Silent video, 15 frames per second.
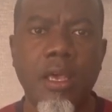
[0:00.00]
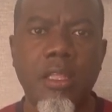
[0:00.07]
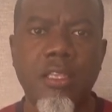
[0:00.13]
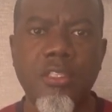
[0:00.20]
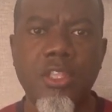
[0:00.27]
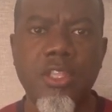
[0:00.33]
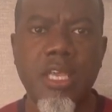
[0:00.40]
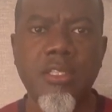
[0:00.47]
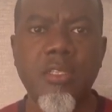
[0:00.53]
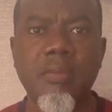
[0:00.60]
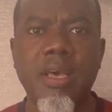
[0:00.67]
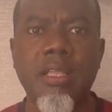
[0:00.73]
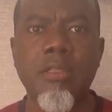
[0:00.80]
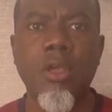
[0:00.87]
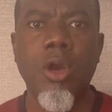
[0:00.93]
There's a
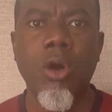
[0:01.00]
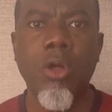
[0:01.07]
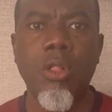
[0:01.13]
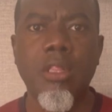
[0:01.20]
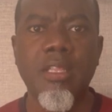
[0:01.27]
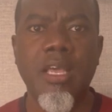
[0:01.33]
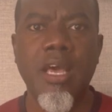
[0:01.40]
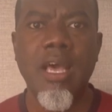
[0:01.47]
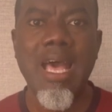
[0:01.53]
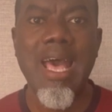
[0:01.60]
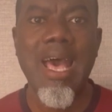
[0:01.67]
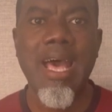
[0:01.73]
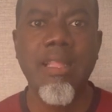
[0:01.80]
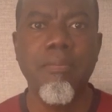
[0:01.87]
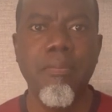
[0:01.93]
gentleman called
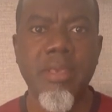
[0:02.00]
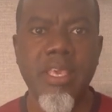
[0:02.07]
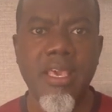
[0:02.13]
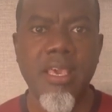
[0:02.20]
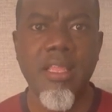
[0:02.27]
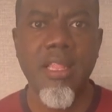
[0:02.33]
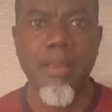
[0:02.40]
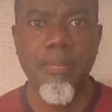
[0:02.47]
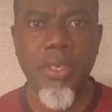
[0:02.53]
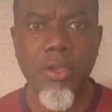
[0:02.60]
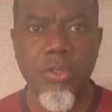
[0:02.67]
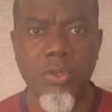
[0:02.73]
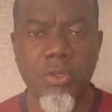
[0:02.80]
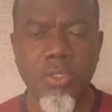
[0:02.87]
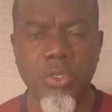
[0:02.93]
at Mikhail Abiodun.